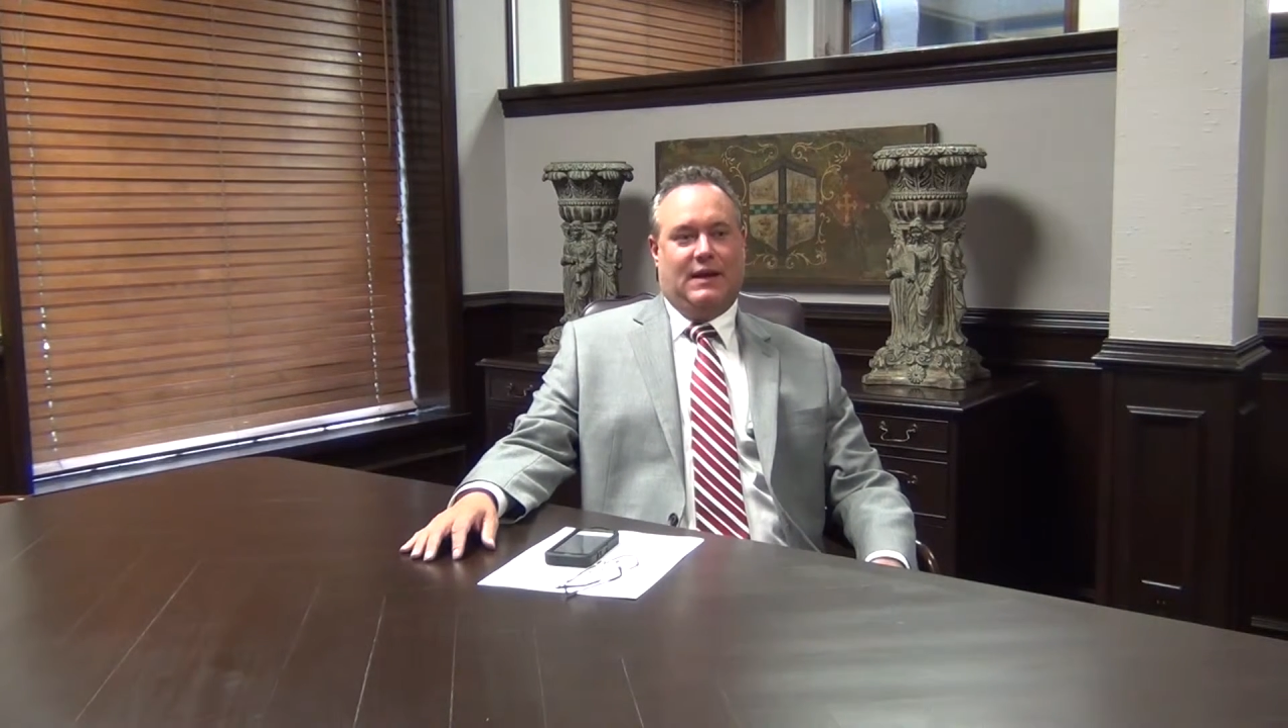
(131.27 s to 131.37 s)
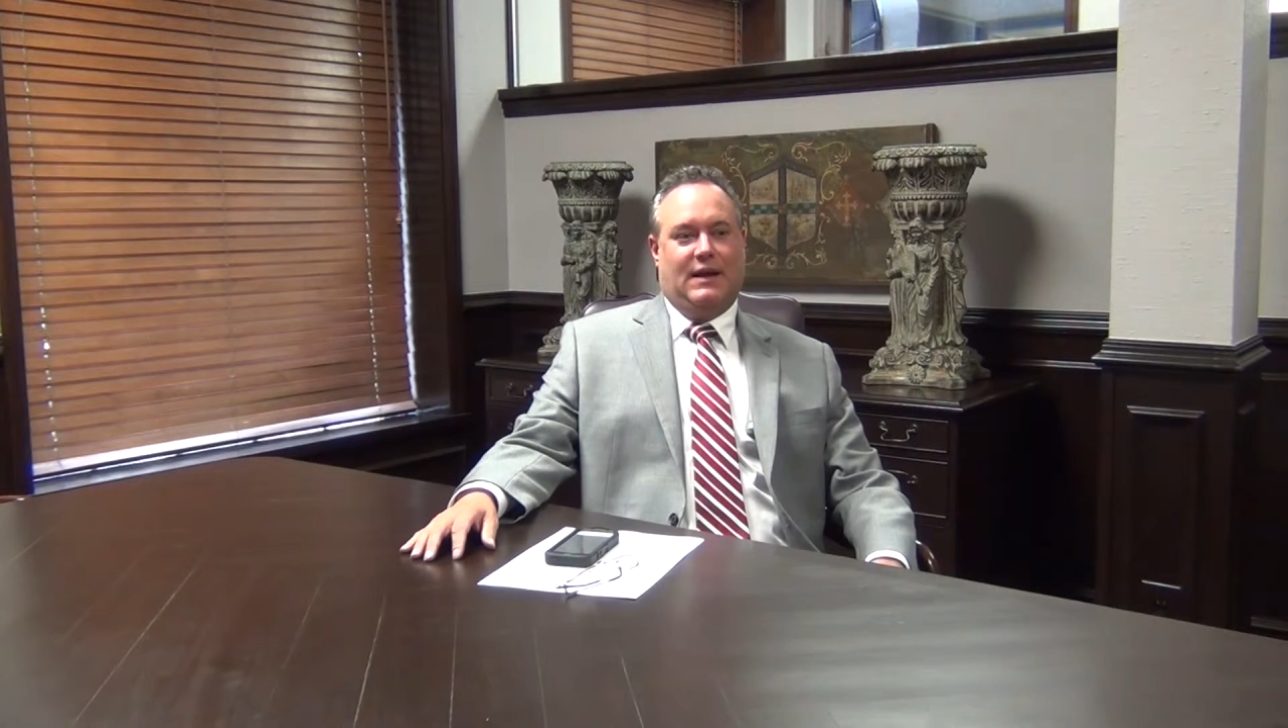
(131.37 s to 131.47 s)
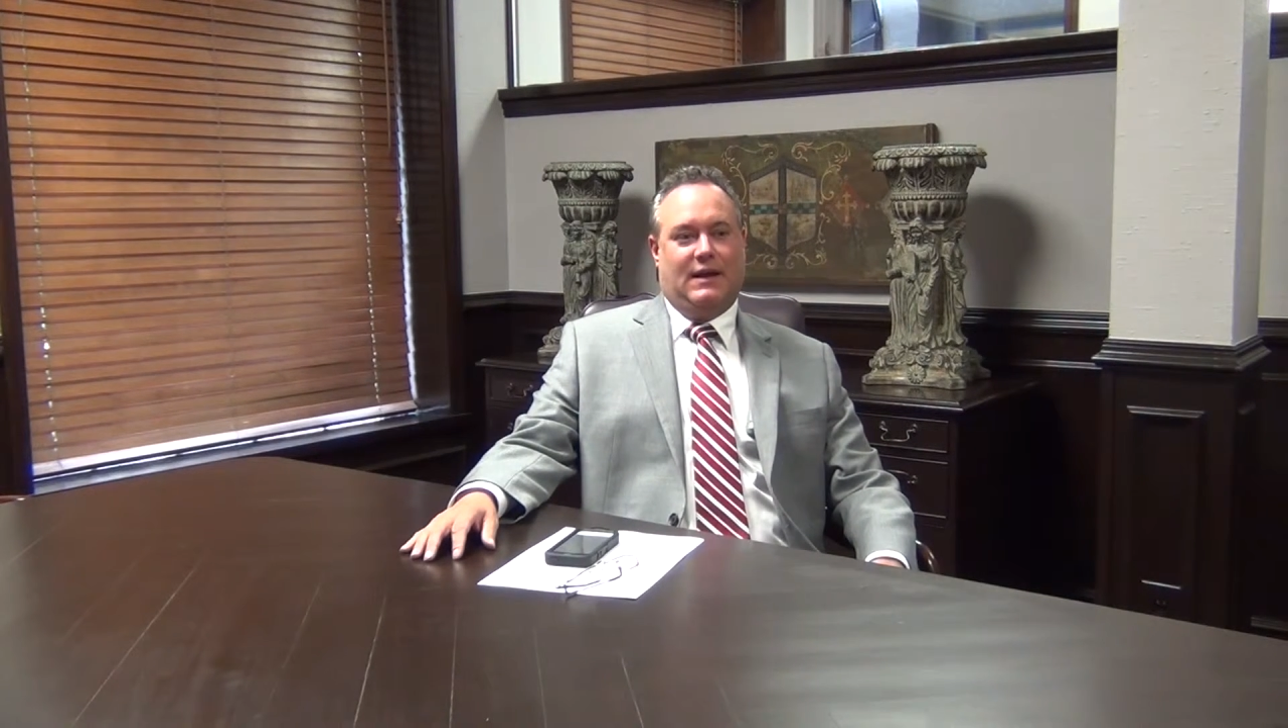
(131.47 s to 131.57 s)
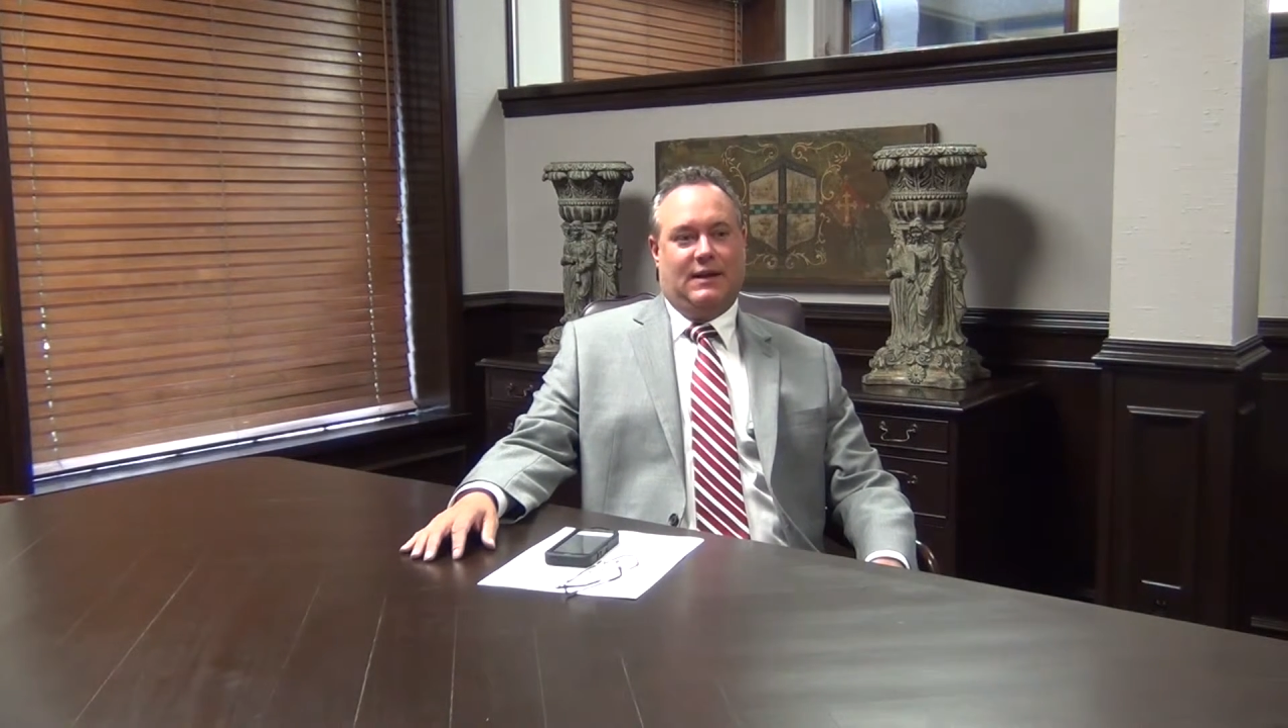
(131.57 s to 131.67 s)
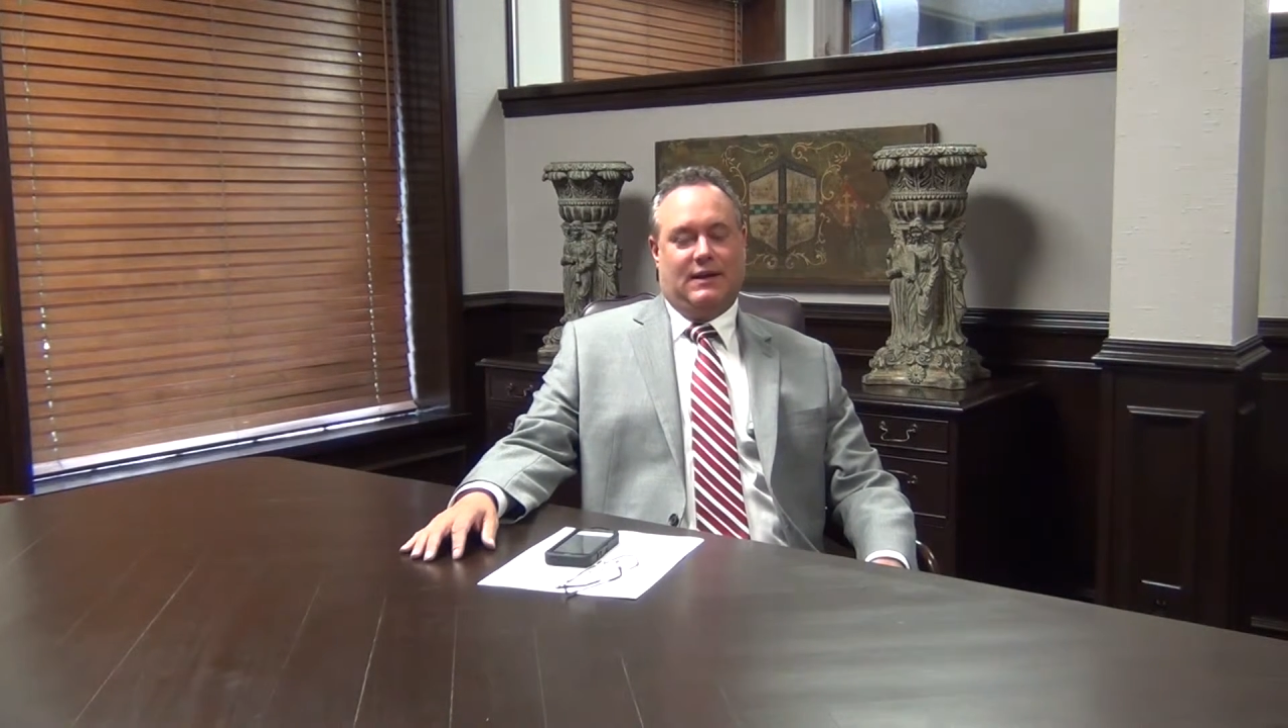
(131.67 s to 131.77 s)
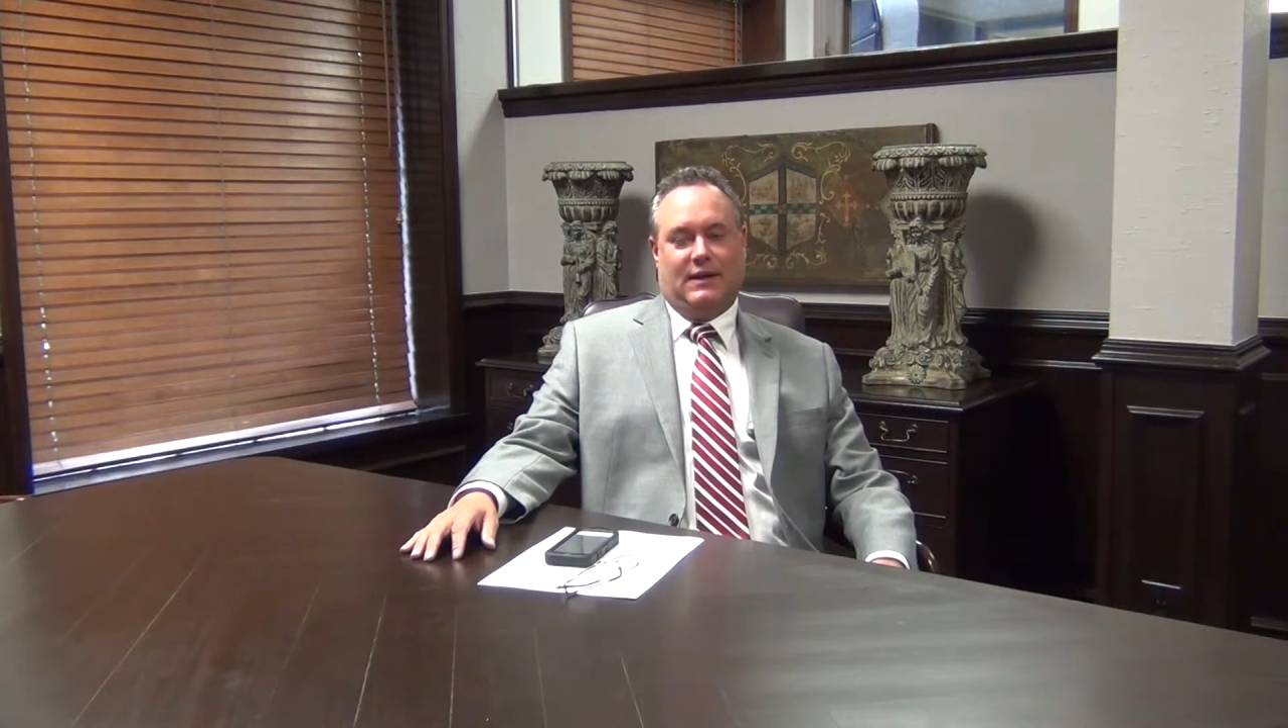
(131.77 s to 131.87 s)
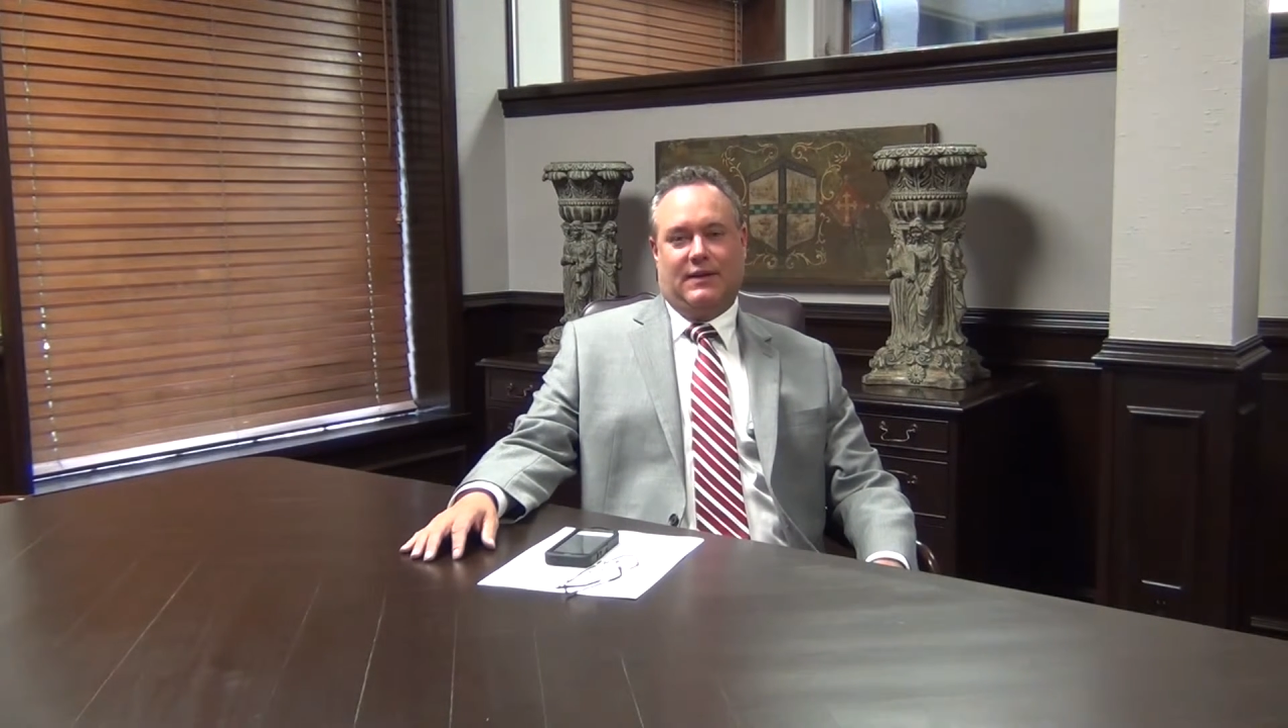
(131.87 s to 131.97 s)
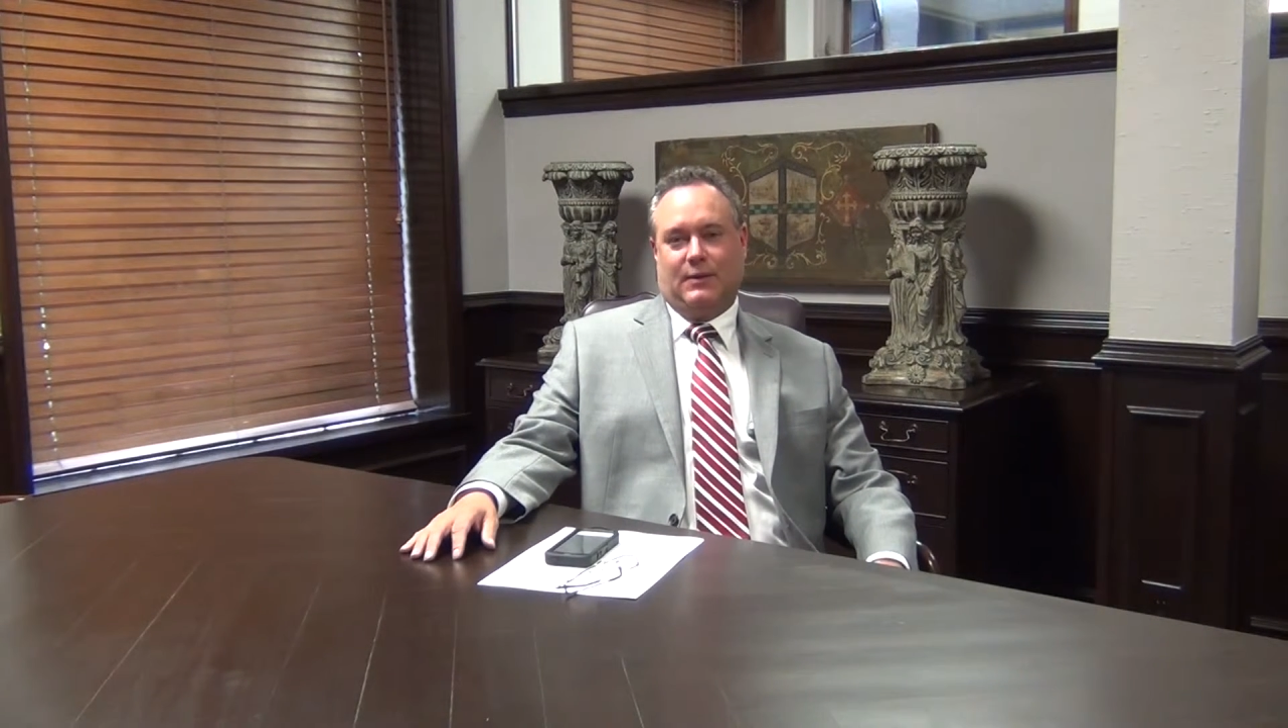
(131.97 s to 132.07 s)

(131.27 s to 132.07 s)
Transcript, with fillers: and uh,